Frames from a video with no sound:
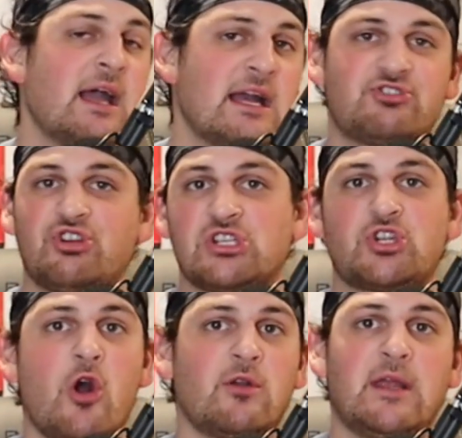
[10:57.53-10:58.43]
It's just
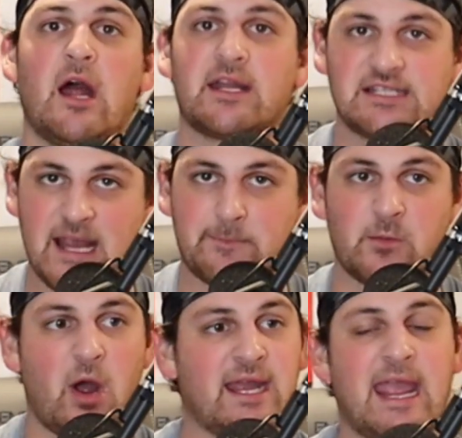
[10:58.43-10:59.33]
totally
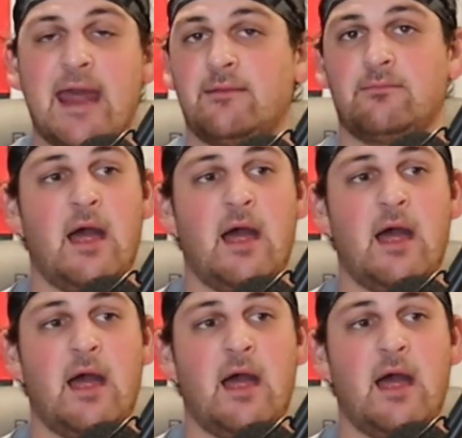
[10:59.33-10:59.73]
unacceptable. I can't